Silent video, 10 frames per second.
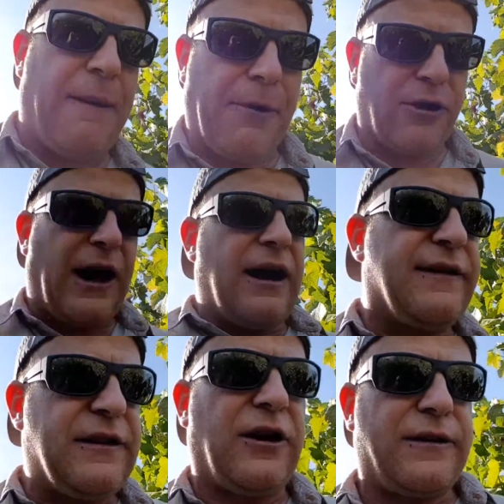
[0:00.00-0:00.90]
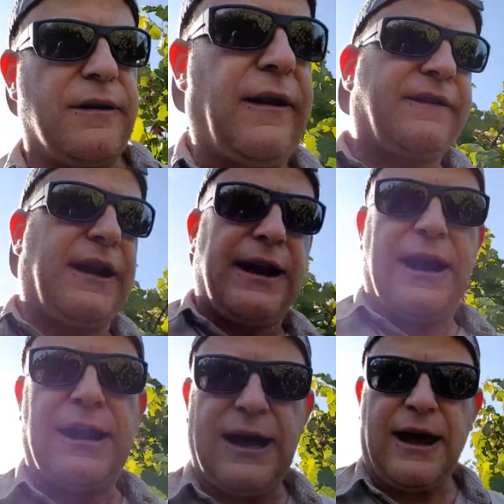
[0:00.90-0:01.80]
Block I is not as
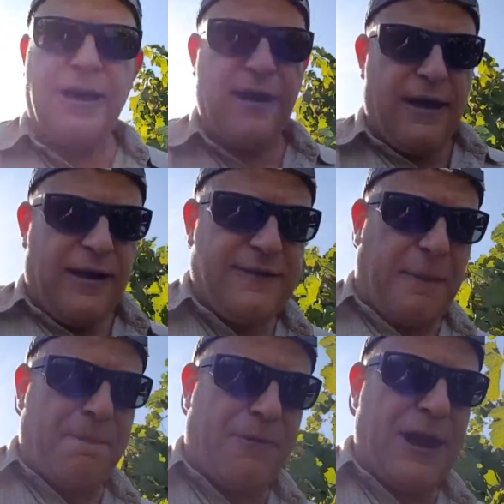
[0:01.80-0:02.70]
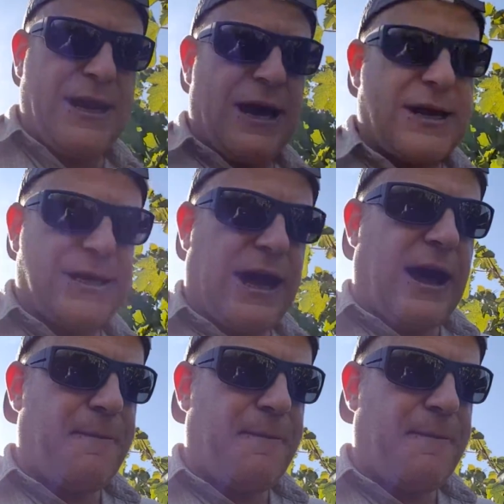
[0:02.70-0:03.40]
clearly separated